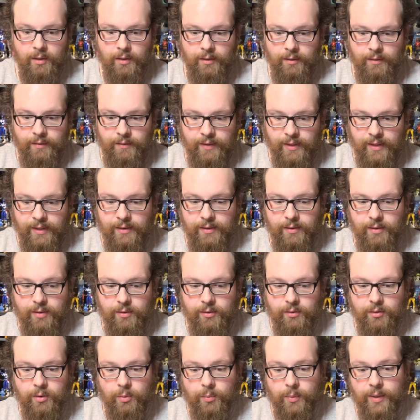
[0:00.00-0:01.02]

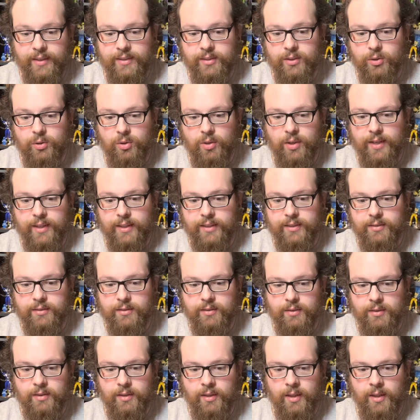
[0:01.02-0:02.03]
the Razor
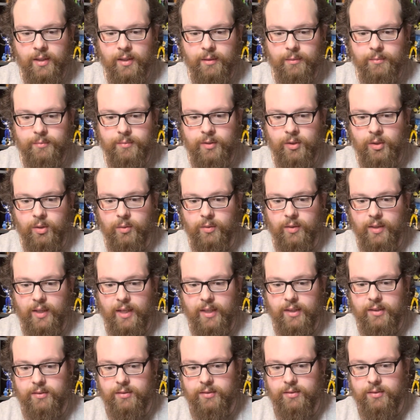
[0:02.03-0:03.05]
Crest. You know, a
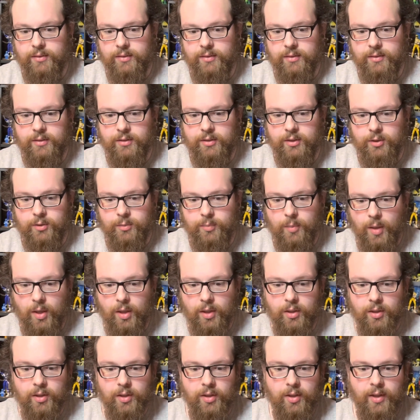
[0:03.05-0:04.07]
lot
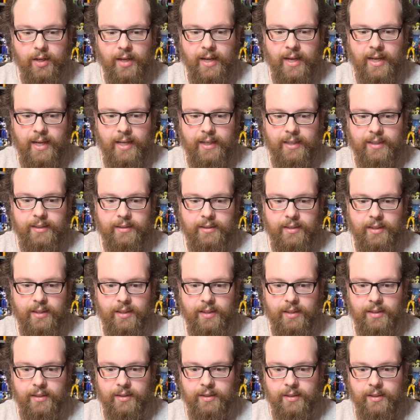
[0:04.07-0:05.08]
smaller
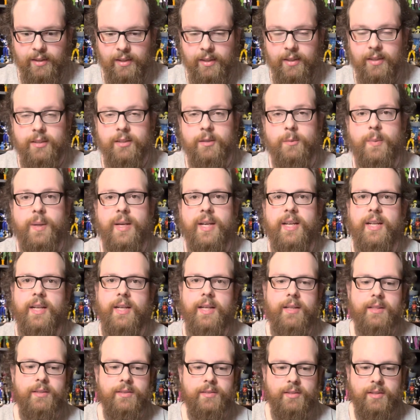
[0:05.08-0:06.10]
and
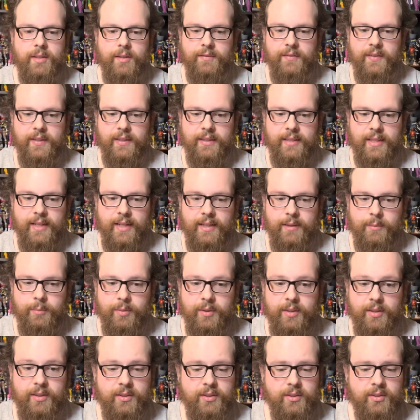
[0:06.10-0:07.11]
speedy and stuff like that,
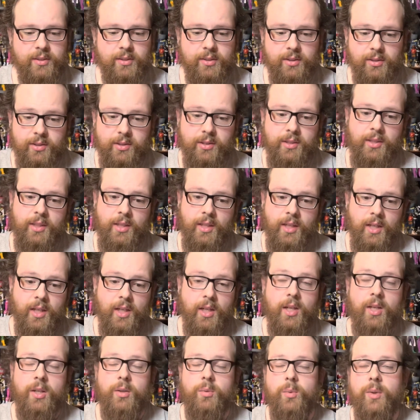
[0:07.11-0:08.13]
but just
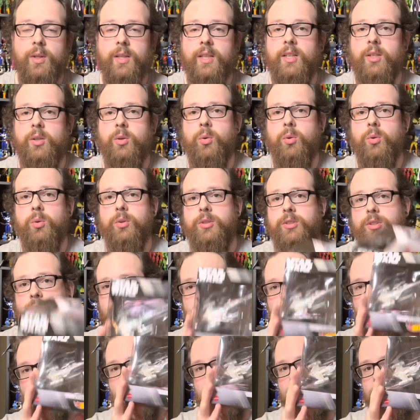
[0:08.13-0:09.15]
really cool
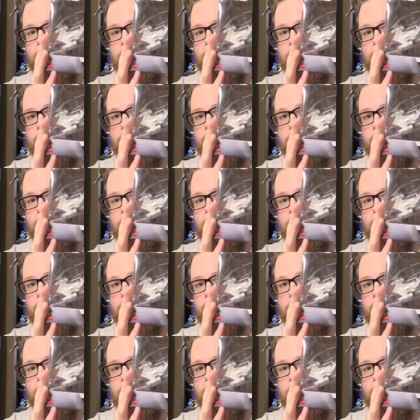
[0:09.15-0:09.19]
to have